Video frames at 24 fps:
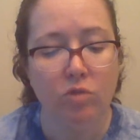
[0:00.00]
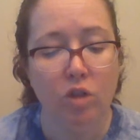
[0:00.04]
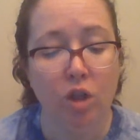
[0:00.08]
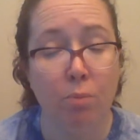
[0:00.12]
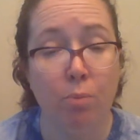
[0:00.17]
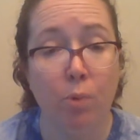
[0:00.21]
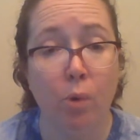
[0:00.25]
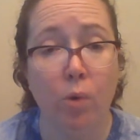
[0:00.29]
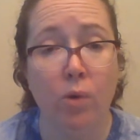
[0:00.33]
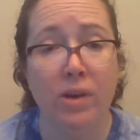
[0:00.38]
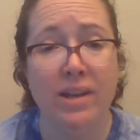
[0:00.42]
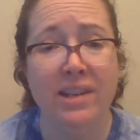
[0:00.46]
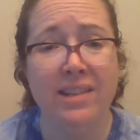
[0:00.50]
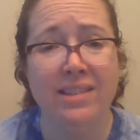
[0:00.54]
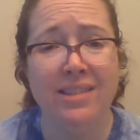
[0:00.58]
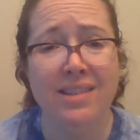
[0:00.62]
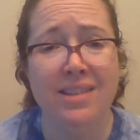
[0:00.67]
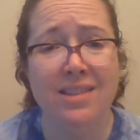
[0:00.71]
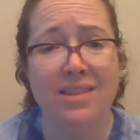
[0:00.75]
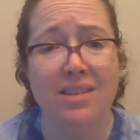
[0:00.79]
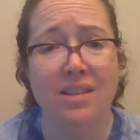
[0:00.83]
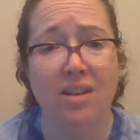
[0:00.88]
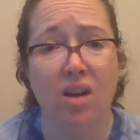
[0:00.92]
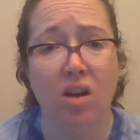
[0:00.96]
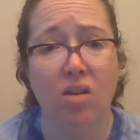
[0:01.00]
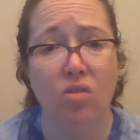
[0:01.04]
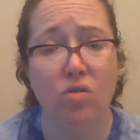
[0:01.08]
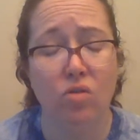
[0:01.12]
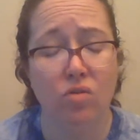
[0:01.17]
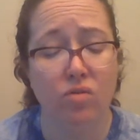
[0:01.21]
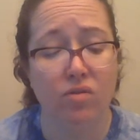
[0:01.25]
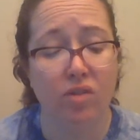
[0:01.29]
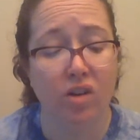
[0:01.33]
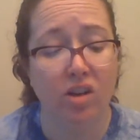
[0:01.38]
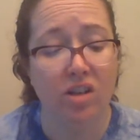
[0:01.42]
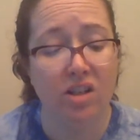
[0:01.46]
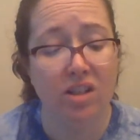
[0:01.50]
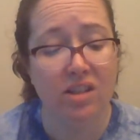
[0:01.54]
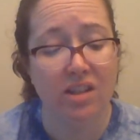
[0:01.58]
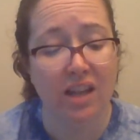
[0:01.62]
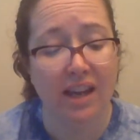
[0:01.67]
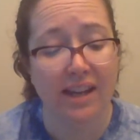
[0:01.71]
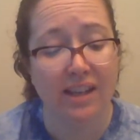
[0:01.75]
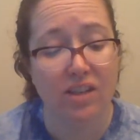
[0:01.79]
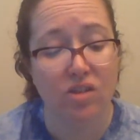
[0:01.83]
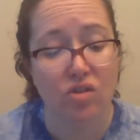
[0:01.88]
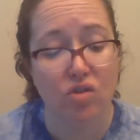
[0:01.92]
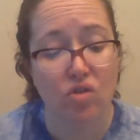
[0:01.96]
Pointing this at Uncle Vernon
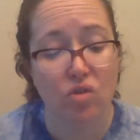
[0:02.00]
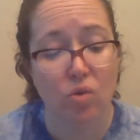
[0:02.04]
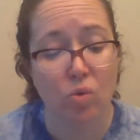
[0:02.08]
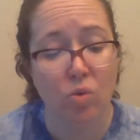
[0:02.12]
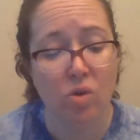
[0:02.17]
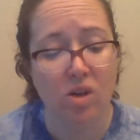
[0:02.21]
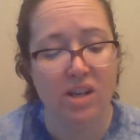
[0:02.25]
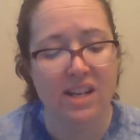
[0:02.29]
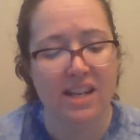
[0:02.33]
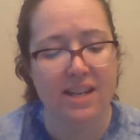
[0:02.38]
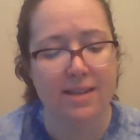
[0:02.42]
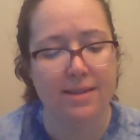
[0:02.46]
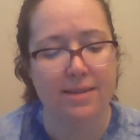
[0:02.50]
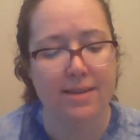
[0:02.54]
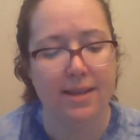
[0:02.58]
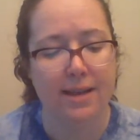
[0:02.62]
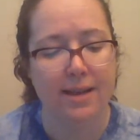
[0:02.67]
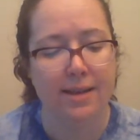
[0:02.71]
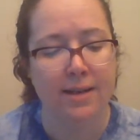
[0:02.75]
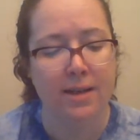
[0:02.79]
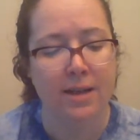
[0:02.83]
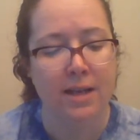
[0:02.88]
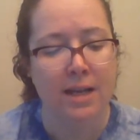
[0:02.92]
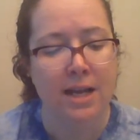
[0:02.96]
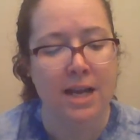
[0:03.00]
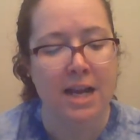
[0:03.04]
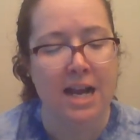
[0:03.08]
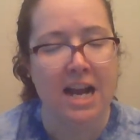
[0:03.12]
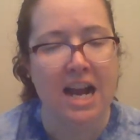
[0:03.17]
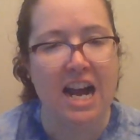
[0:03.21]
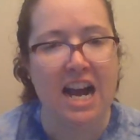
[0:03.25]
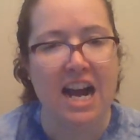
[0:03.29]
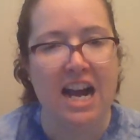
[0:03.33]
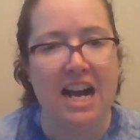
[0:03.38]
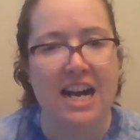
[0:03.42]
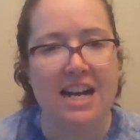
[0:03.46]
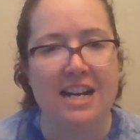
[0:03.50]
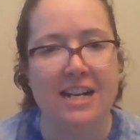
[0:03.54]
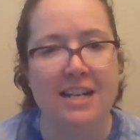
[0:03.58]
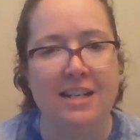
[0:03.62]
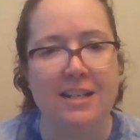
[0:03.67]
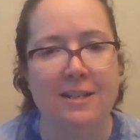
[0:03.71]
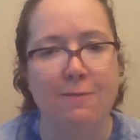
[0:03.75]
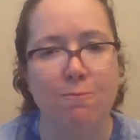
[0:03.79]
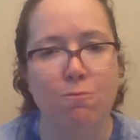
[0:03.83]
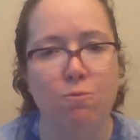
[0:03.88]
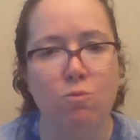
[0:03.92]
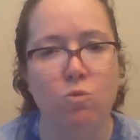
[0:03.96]
like a sword, he said,
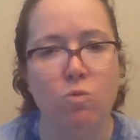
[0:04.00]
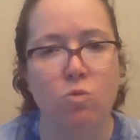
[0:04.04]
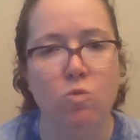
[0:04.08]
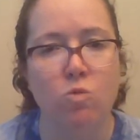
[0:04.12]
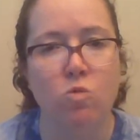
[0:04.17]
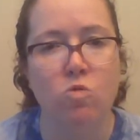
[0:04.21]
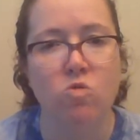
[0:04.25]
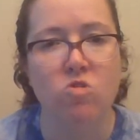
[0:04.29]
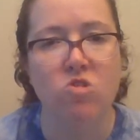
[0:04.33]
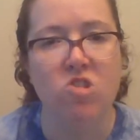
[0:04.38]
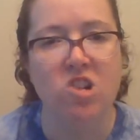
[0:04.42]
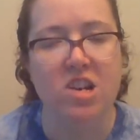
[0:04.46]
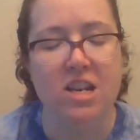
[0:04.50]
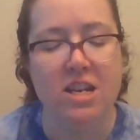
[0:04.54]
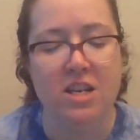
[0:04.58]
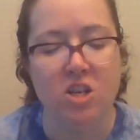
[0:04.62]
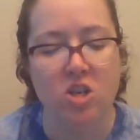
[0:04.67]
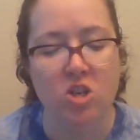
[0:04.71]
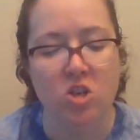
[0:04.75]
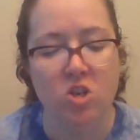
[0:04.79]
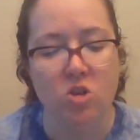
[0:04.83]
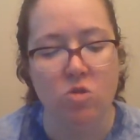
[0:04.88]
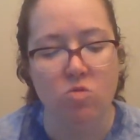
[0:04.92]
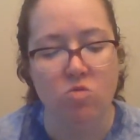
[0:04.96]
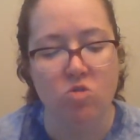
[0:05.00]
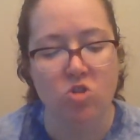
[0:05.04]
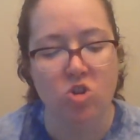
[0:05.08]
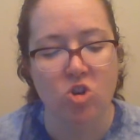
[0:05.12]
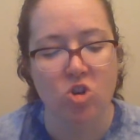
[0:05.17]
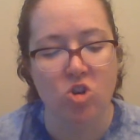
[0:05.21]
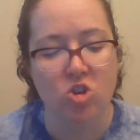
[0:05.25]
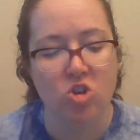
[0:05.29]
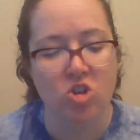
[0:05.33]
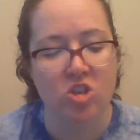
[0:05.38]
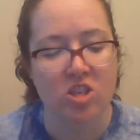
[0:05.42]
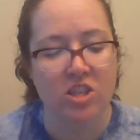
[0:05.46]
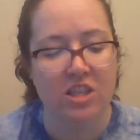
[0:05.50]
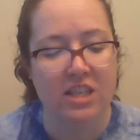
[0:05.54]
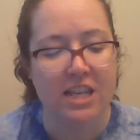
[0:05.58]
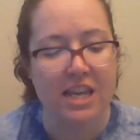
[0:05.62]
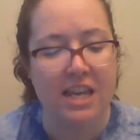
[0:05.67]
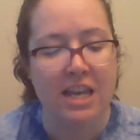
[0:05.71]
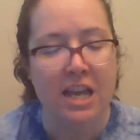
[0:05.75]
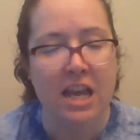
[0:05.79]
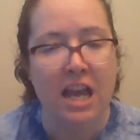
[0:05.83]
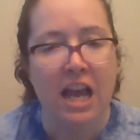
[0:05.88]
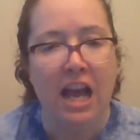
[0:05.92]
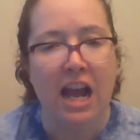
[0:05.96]
I'm warning you,
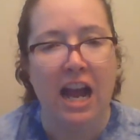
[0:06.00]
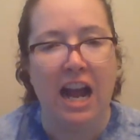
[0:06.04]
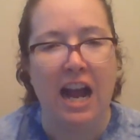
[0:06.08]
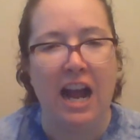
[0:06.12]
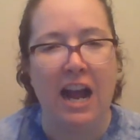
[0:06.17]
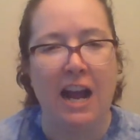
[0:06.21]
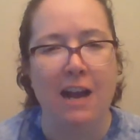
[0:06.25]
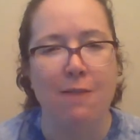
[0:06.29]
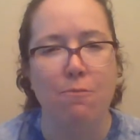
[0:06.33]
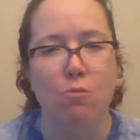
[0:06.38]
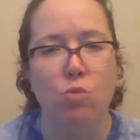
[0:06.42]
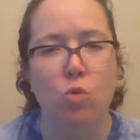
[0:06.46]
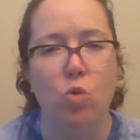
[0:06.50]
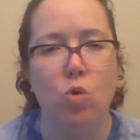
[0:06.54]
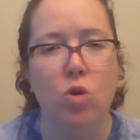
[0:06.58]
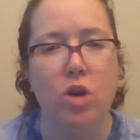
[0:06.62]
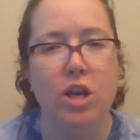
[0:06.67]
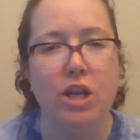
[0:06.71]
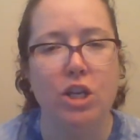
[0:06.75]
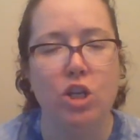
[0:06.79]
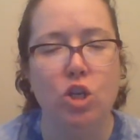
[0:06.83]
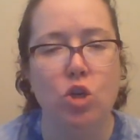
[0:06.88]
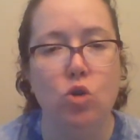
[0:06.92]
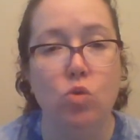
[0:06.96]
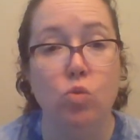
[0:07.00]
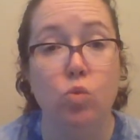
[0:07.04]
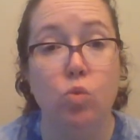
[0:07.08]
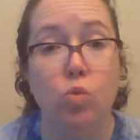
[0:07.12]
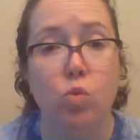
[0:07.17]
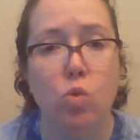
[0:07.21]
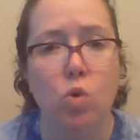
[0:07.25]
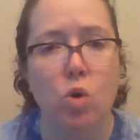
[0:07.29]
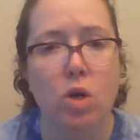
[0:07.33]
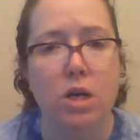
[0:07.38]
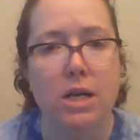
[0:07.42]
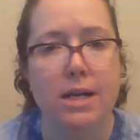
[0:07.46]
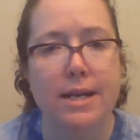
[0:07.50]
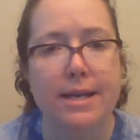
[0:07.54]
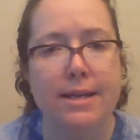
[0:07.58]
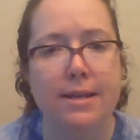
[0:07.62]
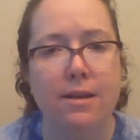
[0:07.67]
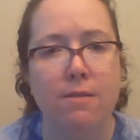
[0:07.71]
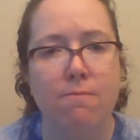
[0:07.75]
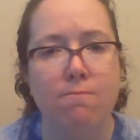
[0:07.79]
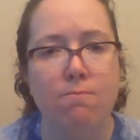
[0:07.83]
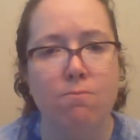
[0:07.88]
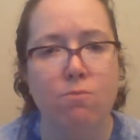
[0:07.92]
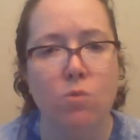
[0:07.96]
Dursley. I'm warning you
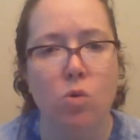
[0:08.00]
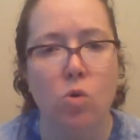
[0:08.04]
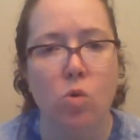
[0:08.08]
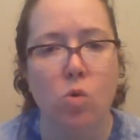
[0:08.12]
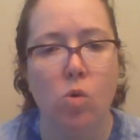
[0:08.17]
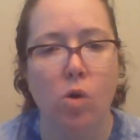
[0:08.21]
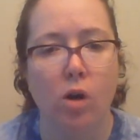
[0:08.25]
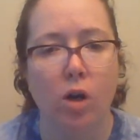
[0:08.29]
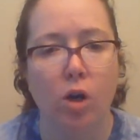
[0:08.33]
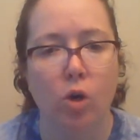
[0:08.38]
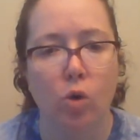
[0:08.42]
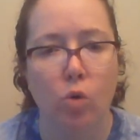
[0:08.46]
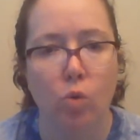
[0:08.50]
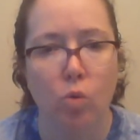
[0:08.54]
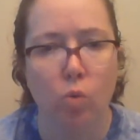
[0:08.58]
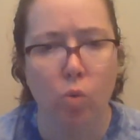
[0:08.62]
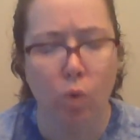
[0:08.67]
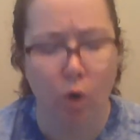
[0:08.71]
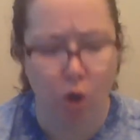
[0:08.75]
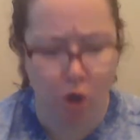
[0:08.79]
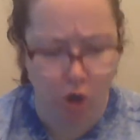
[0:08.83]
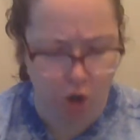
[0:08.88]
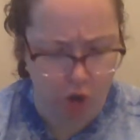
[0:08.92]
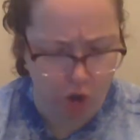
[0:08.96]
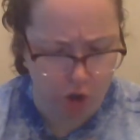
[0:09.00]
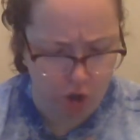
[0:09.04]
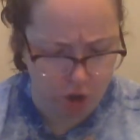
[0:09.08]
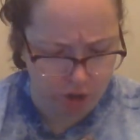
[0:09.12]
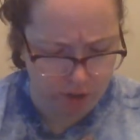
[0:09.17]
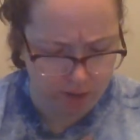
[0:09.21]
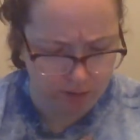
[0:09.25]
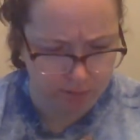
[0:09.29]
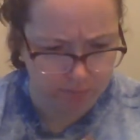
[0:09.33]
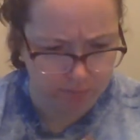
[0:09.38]
one more word.